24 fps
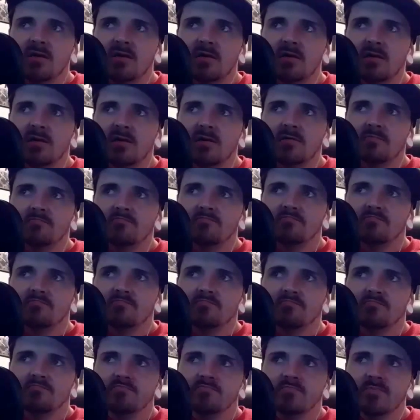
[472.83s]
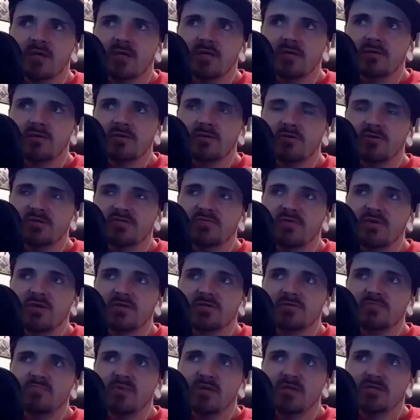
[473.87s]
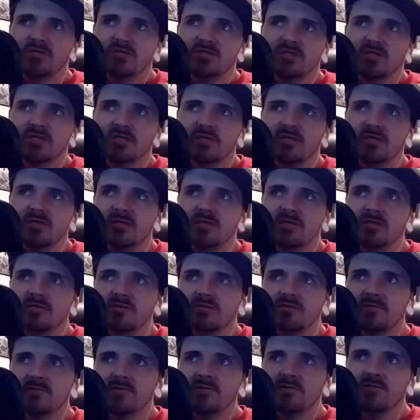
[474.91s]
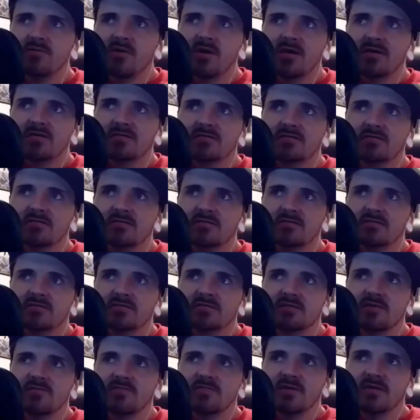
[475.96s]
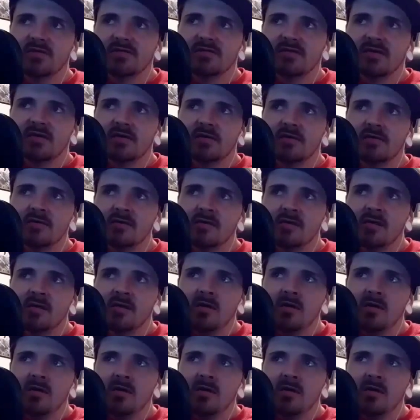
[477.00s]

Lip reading: As far as Bungie and Horizon and stuff like that.